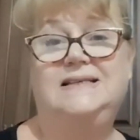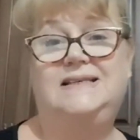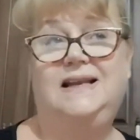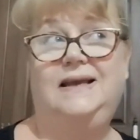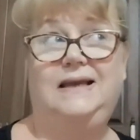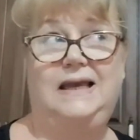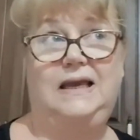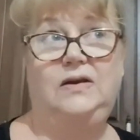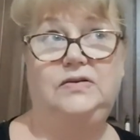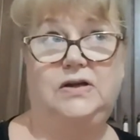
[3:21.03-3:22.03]
selling
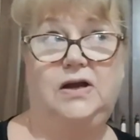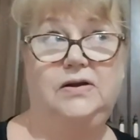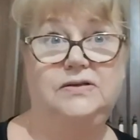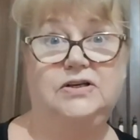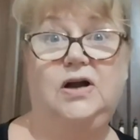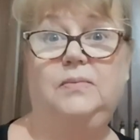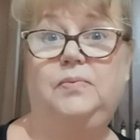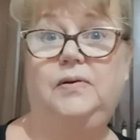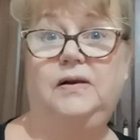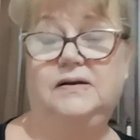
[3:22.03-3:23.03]
eco-type
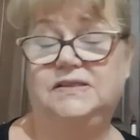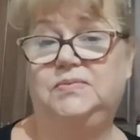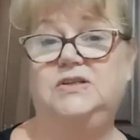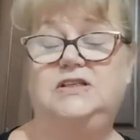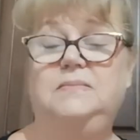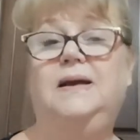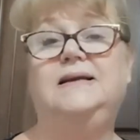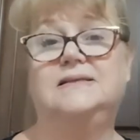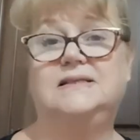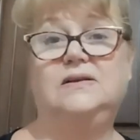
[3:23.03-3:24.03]
products where she
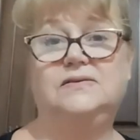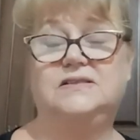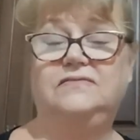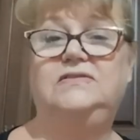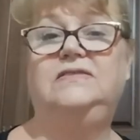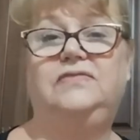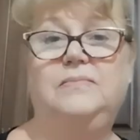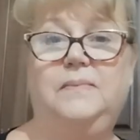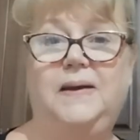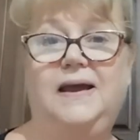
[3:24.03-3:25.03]
makes lots of
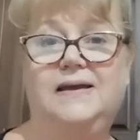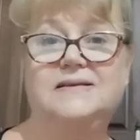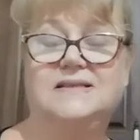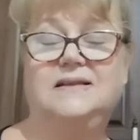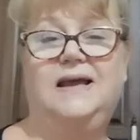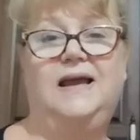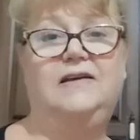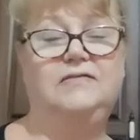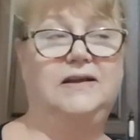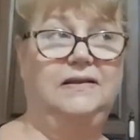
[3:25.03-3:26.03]
different bags, and they
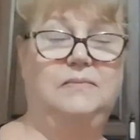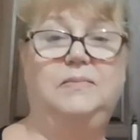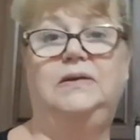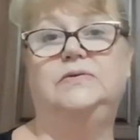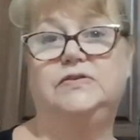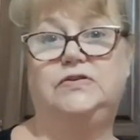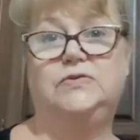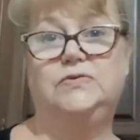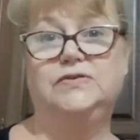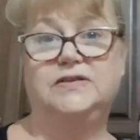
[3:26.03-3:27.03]
have like the metal
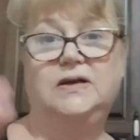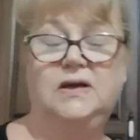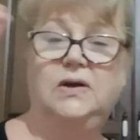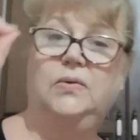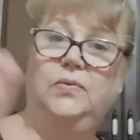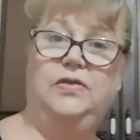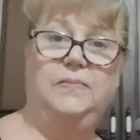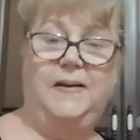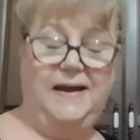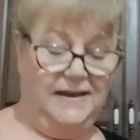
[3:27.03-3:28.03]
straws with
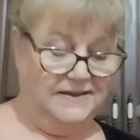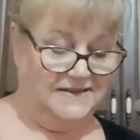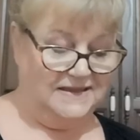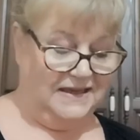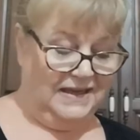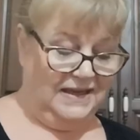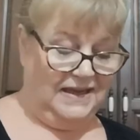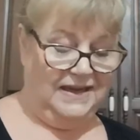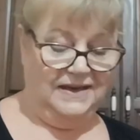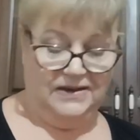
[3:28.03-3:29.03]
the bags.
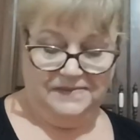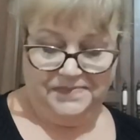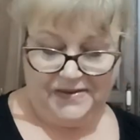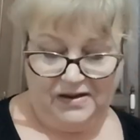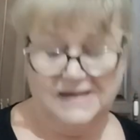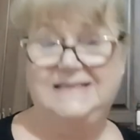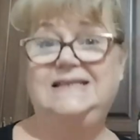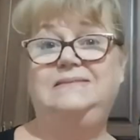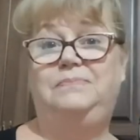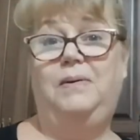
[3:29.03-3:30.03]
And I
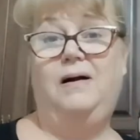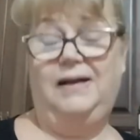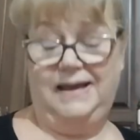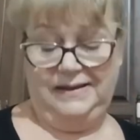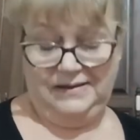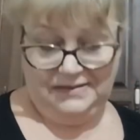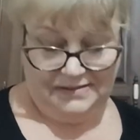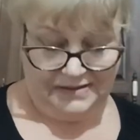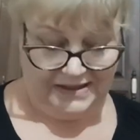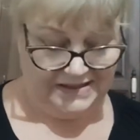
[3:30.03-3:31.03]
did buy
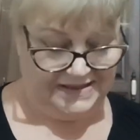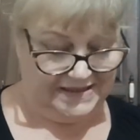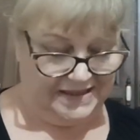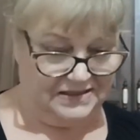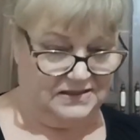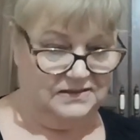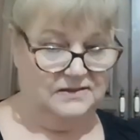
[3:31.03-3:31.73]
a set